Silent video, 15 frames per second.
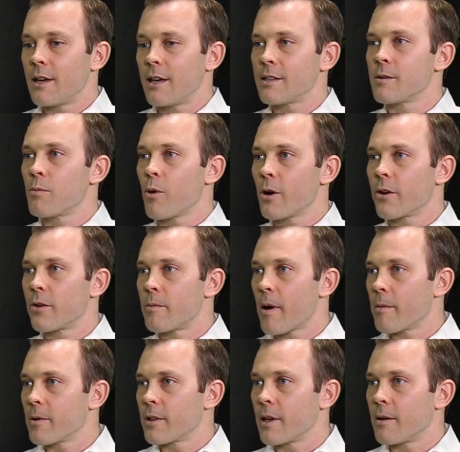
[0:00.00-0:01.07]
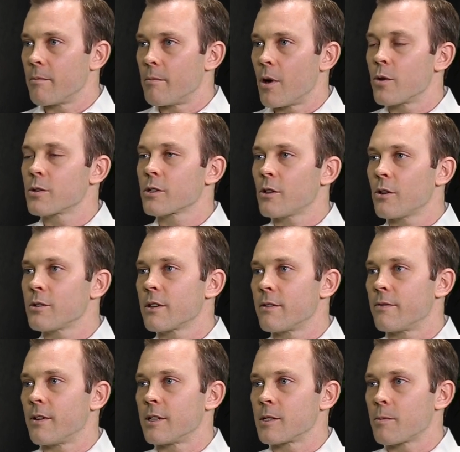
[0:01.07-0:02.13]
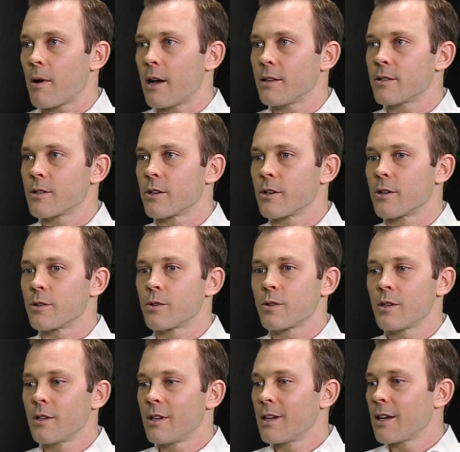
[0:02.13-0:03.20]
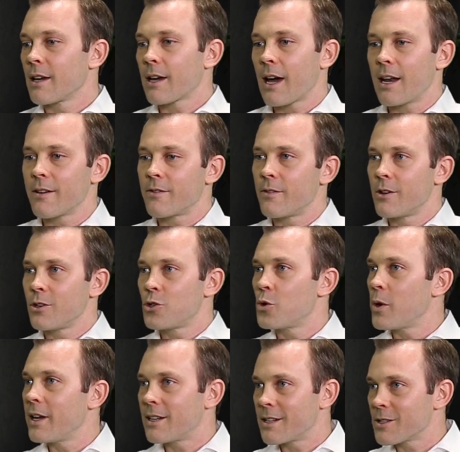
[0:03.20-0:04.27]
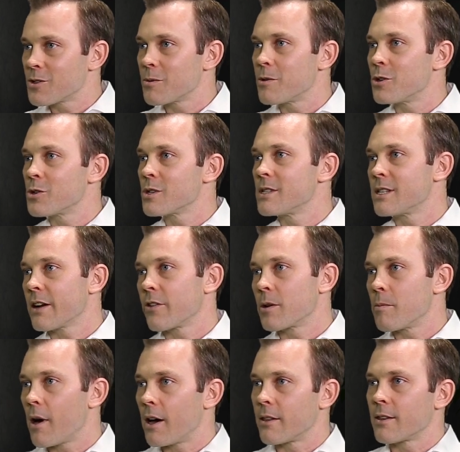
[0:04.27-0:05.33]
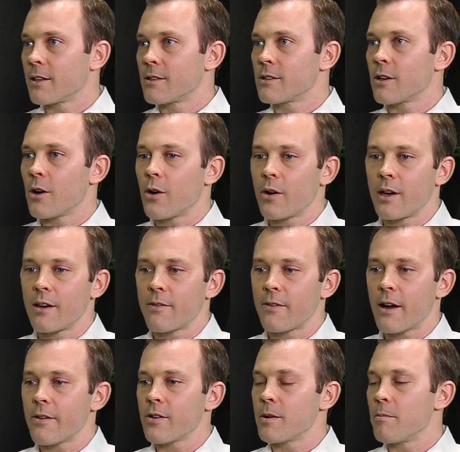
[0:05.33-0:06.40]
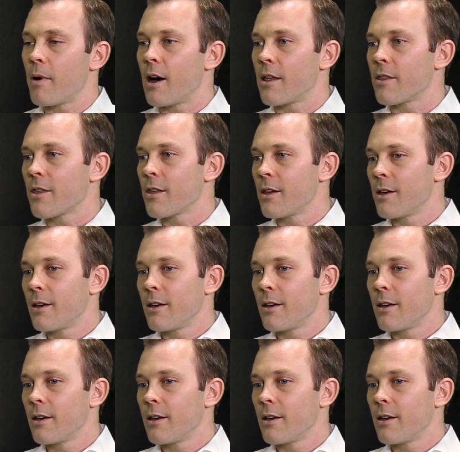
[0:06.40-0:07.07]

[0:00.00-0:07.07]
it's important to remember that most closed-end fund sponsors kind of tweak distributions every month. And so if every month,